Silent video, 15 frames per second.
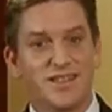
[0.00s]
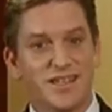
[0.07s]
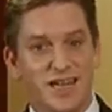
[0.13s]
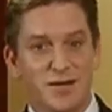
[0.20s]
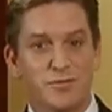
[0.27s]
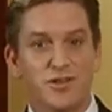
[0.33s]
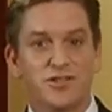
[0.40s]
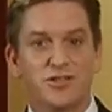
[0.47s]

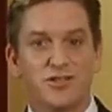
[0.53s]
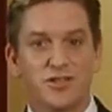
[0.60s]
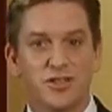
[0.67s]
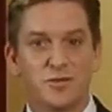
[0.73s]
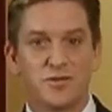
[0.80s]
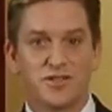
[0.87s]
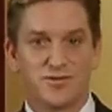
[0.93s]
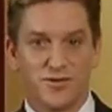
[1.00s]
I'm Richard
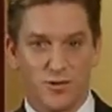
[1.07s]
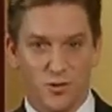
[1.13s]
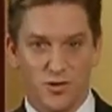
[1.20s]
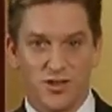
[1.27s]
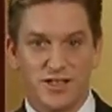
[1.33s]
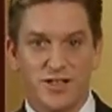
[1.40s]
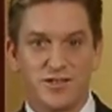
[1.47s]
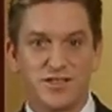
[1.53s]
Loomis for
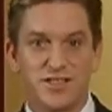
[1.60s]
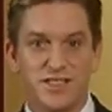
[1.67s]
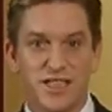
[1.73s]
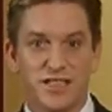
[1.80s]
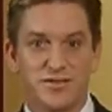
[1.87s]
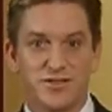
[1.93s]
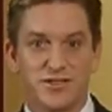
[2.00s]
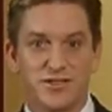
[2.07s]
World Energy
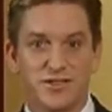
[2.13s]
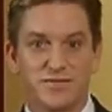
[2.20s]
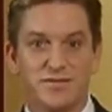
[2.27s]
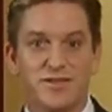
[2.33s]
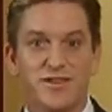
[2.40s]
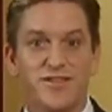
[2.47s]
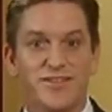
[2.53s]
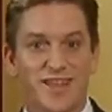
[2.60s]
Television.
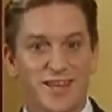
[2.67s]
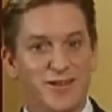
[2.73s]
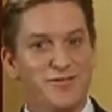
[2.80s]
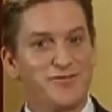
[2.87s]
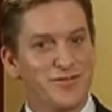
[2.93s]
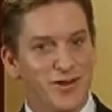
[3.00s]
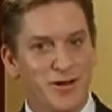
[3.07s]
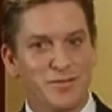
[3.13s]
Thank you
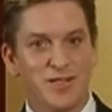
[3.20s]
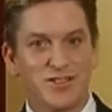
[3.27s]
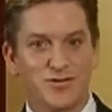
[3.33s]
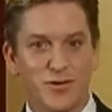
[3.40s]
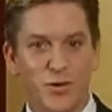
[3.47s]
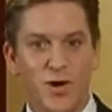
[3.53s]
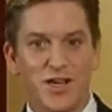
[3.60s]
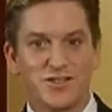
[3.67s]
very much
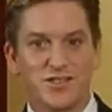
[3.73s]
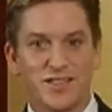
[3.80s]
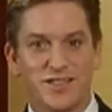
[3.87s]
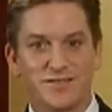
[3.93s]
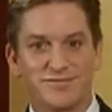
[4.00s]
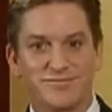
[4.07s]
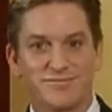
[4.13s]
for watching.